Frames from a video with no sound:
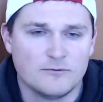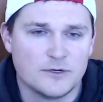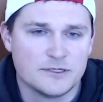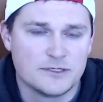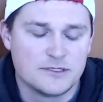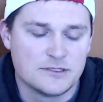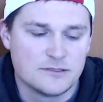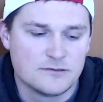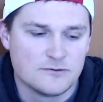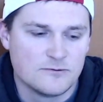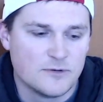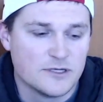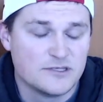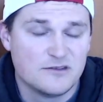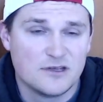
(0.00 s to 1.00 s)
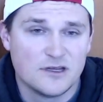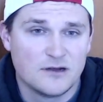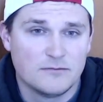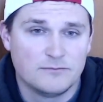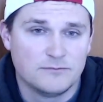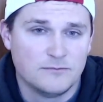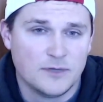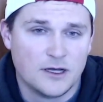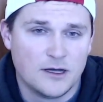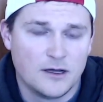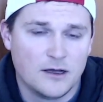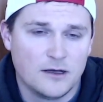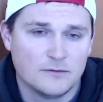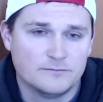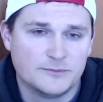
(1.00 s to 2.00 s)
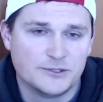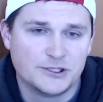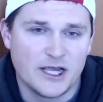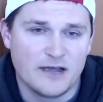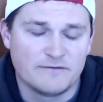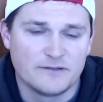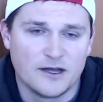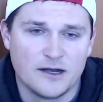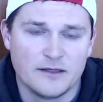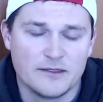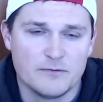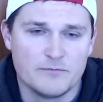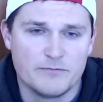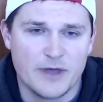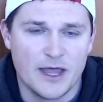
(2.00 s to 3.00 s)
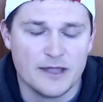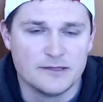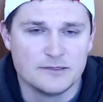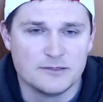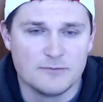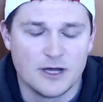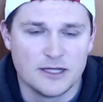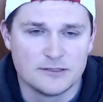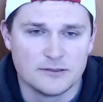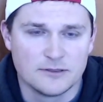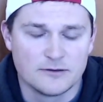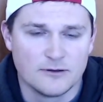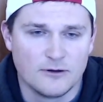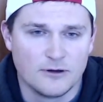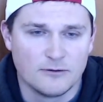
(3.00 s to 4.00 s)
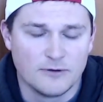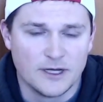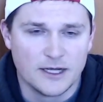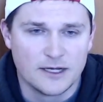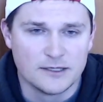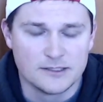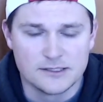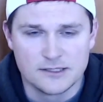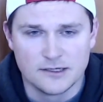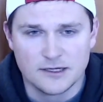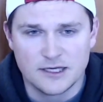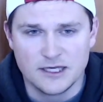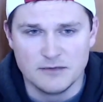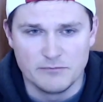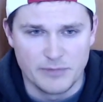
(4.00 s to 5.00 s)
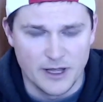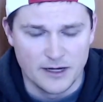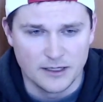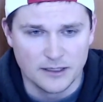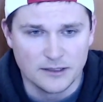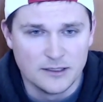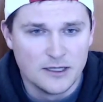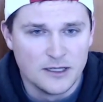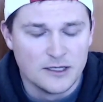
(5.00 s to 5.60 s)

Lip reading: Once you get a shaft on it that bends, you might as well throw it away because it's going to keep bending.